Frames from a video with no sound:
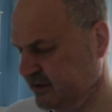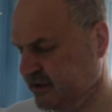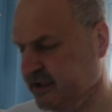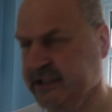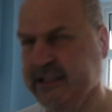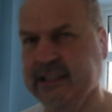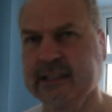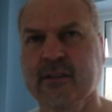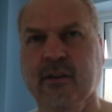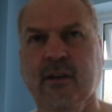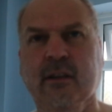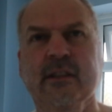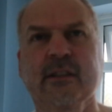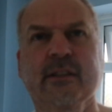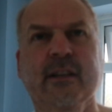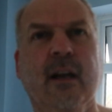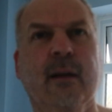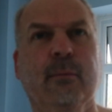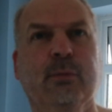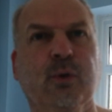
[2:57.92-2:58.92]
to think I
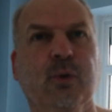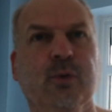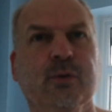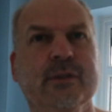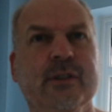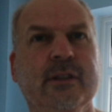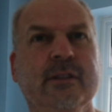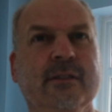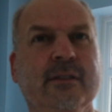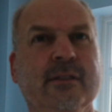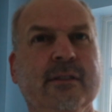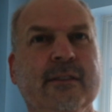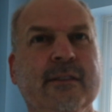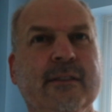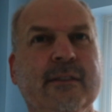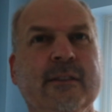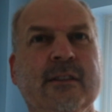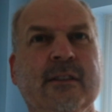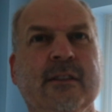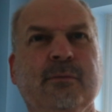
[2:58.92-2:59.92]
could go abroad,
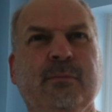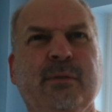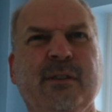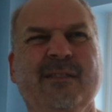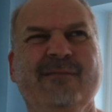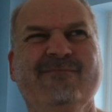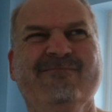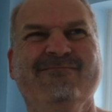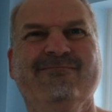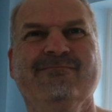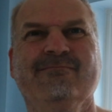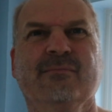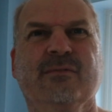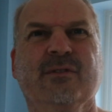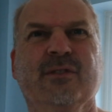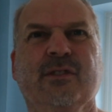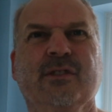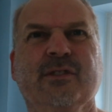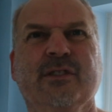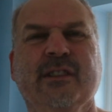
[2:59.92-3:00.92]
but
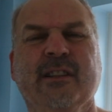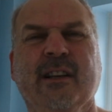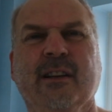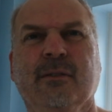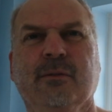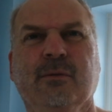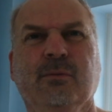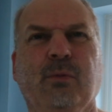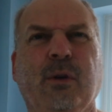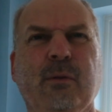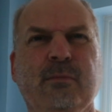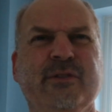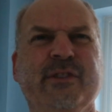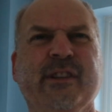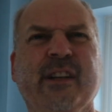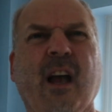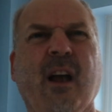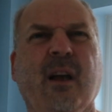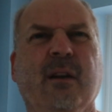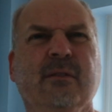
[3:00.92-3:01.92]
I don't know. Where would
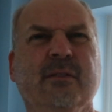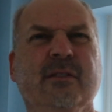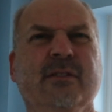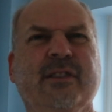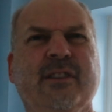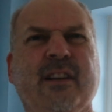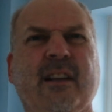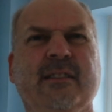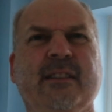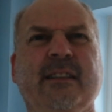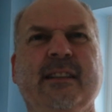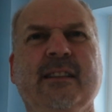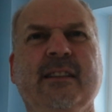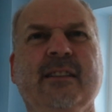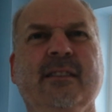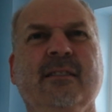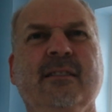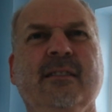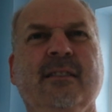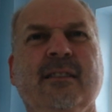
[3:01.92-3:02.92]
you go? But it's sunny.
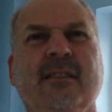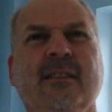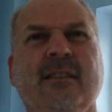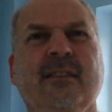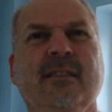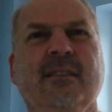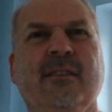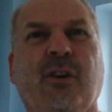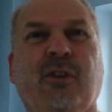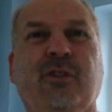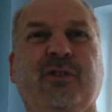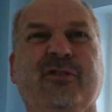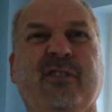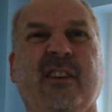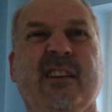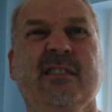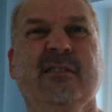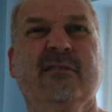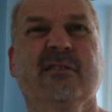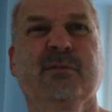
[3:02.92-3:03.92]

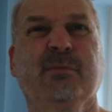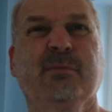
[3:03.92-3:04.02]
Australia, I